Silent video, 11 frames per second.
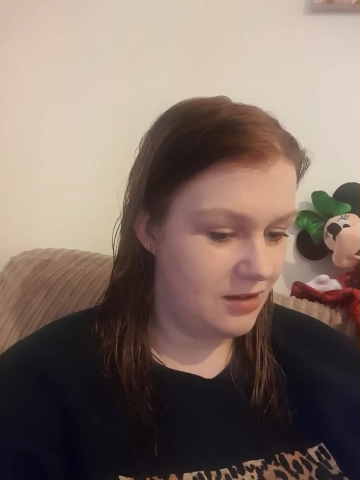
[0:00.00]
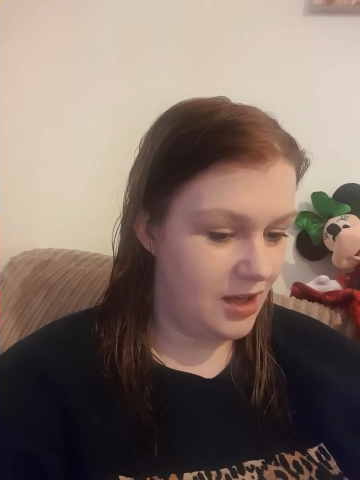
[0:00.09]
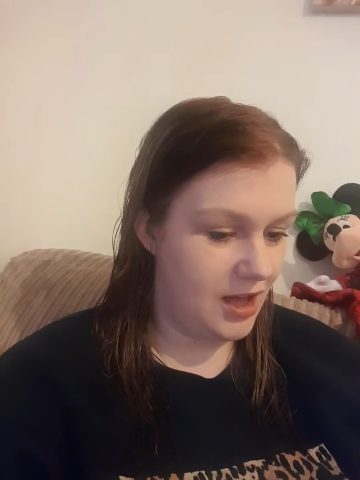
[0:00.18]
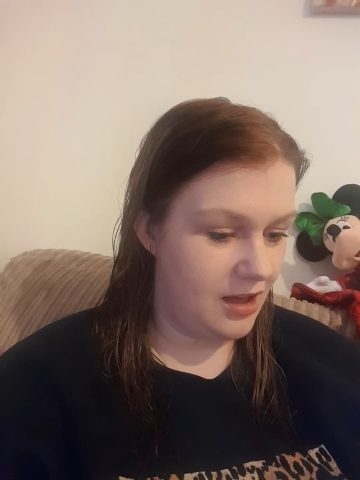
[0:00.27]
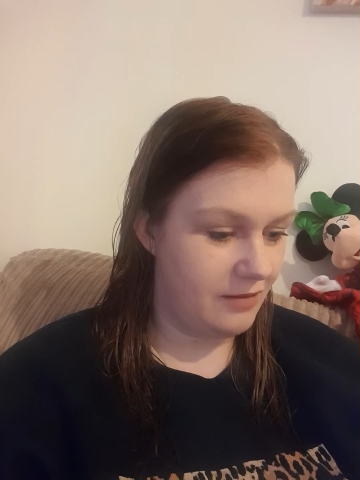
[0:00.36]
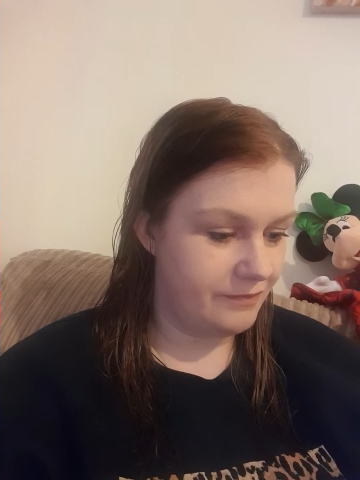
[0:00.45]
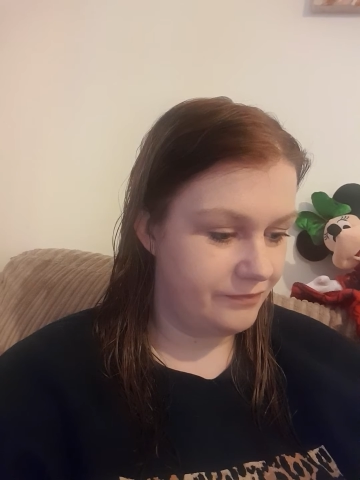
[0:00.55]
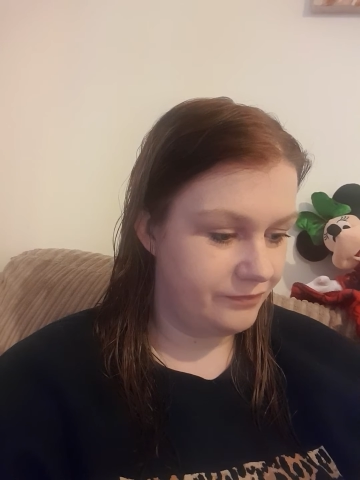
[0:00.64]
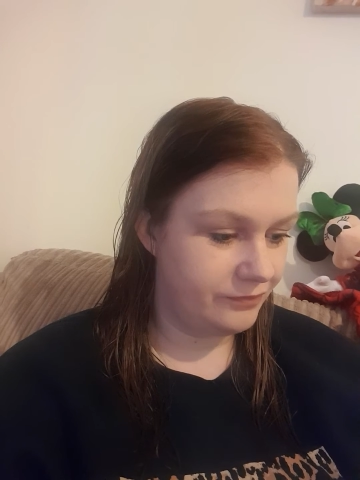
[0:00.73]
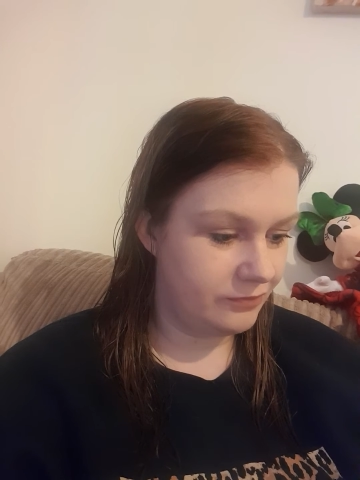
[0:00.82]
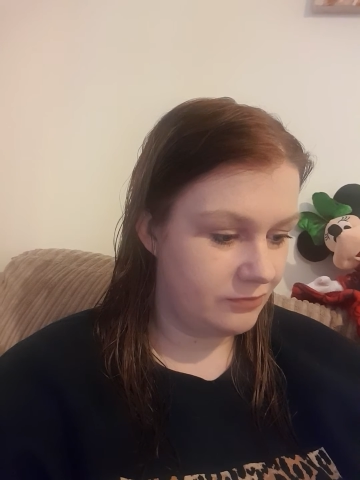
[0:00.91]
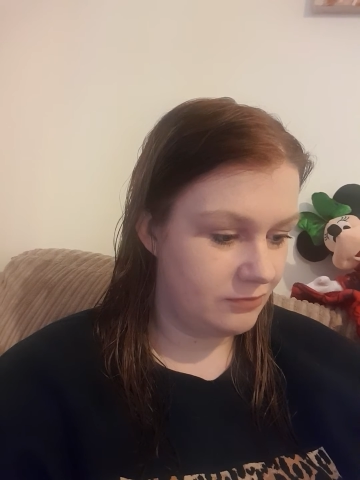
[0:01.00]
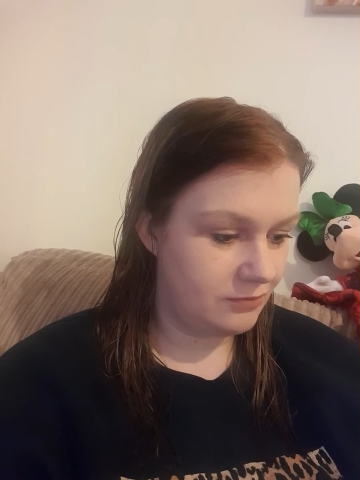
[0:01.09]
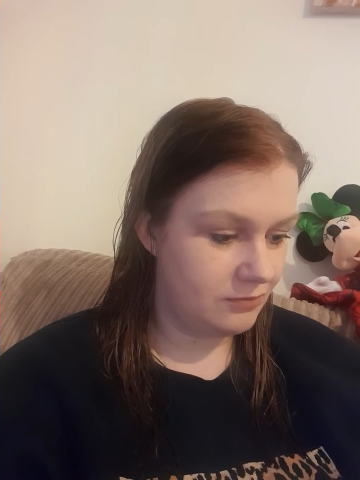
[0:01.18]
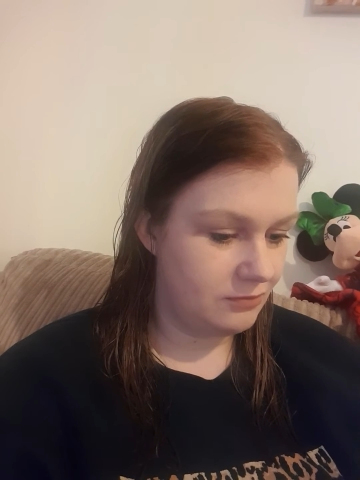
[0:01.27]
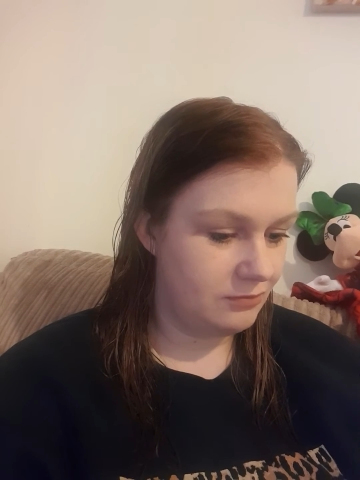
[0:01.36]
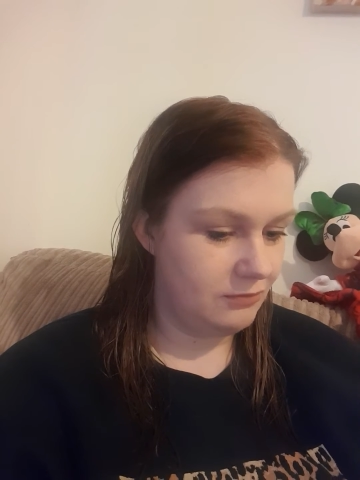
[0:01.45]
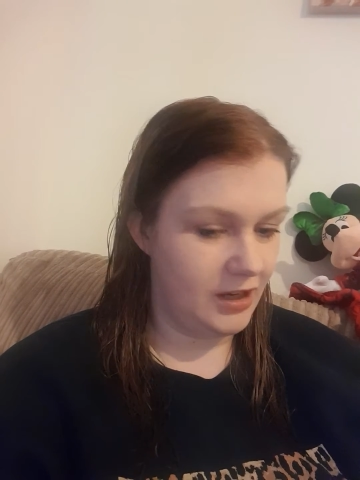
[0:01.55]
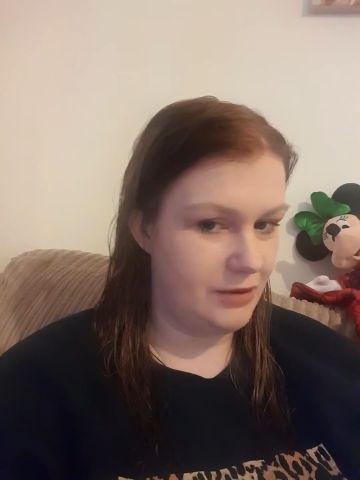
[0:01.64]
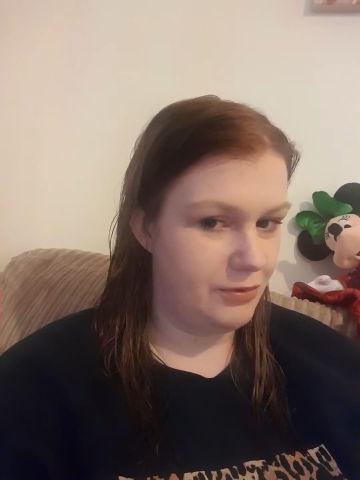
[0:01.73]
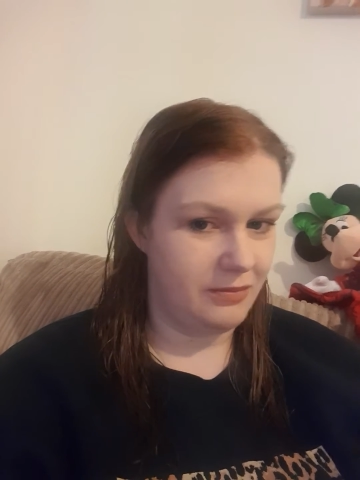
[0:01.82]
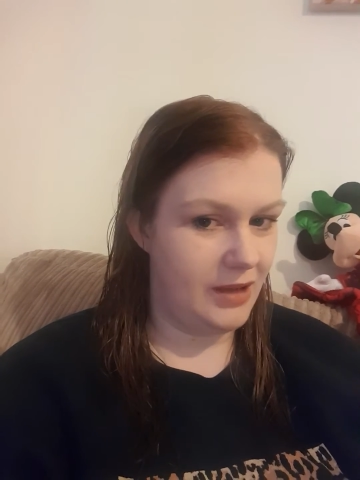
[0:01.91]

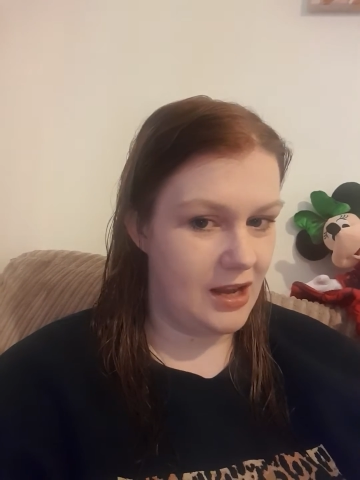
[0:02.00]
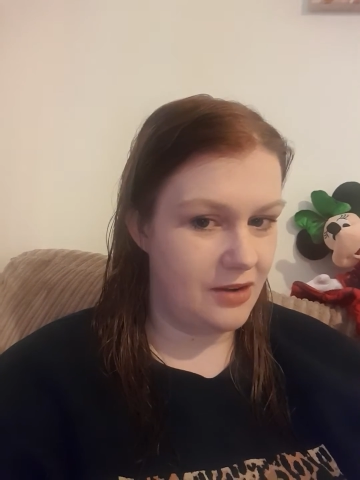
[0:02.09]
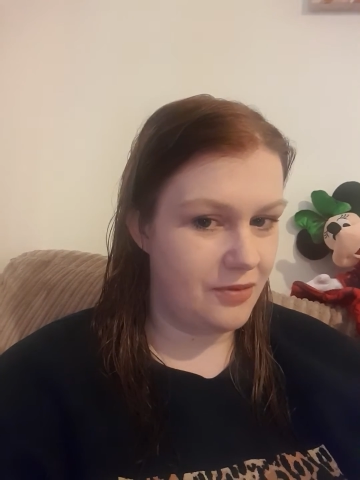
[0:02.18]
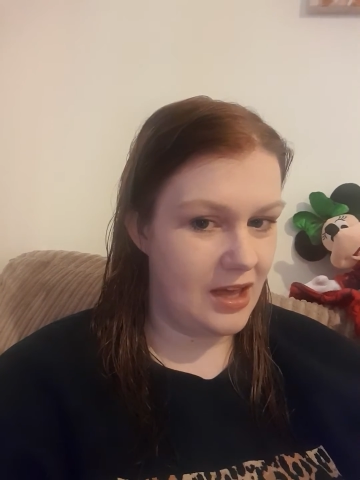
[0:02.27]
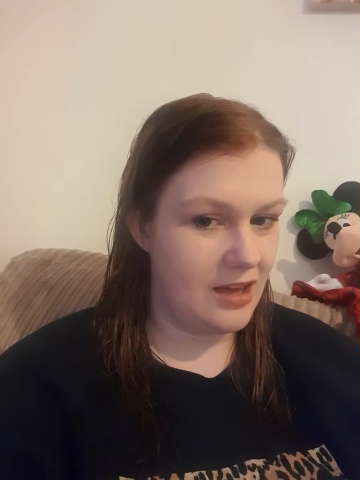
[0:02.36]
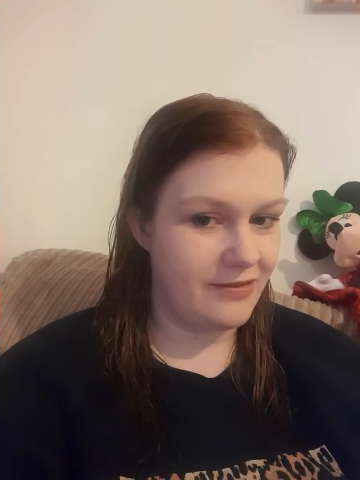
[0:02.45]
he wouldn't be anyway,